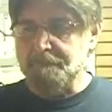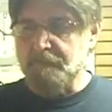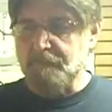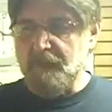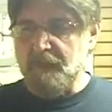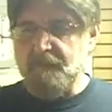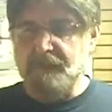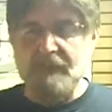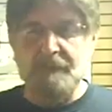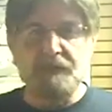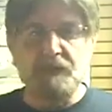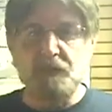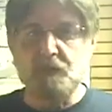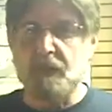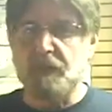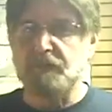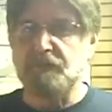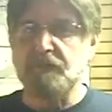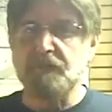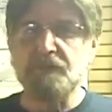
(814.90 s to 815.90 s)
If you have any
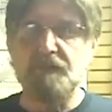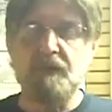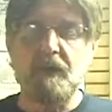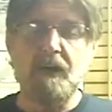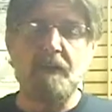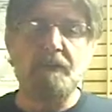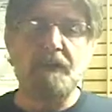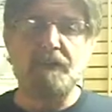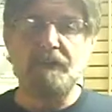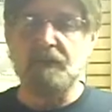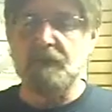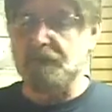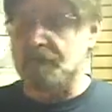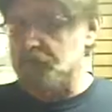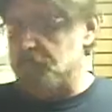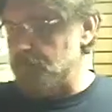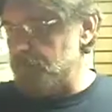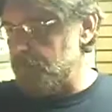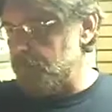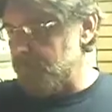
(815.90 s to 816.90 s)
questions, comments, if
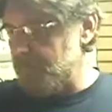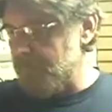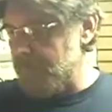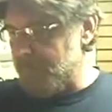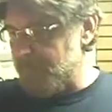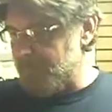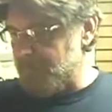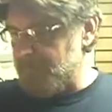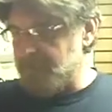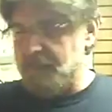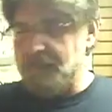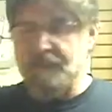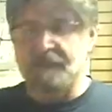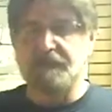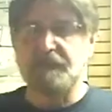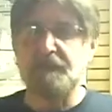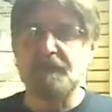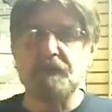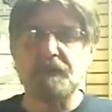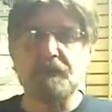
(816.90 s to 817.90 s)
you've ever done
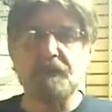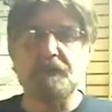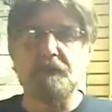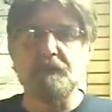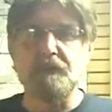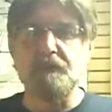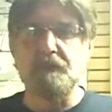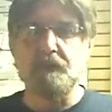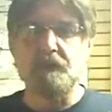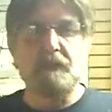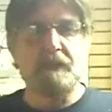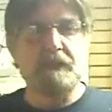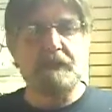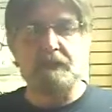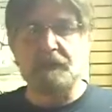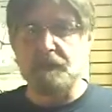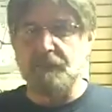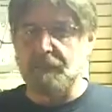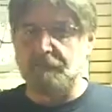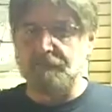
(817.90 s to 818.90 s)
any cylinder recording, I
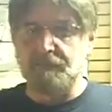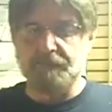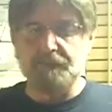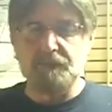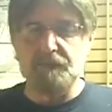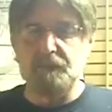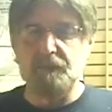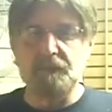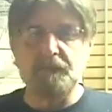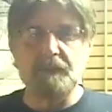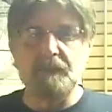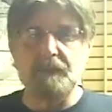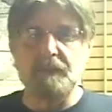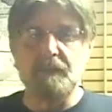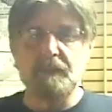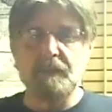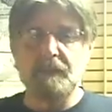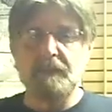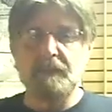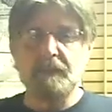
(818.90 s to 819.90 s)
would love to
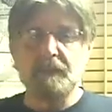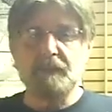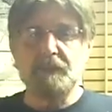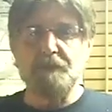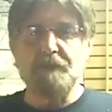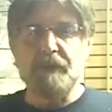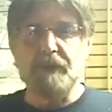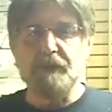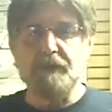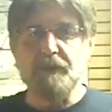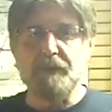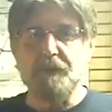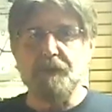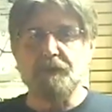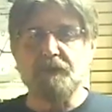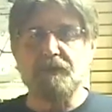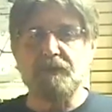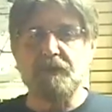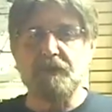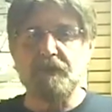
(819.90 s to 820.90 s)
compare
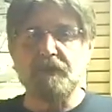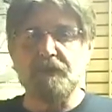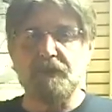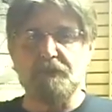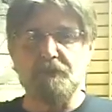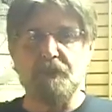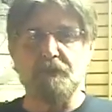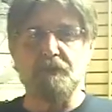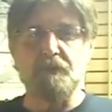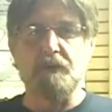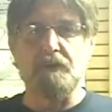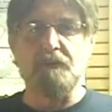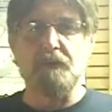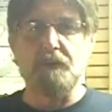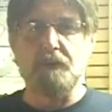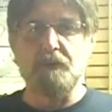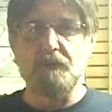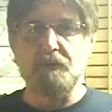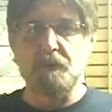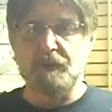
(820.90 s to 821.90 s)
notes, see what worked
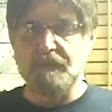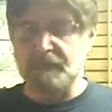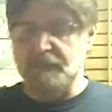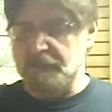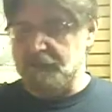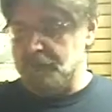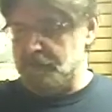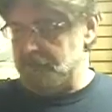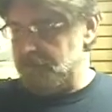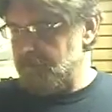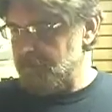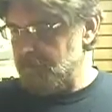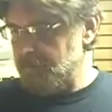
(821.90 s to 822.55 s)
for you, what didn't.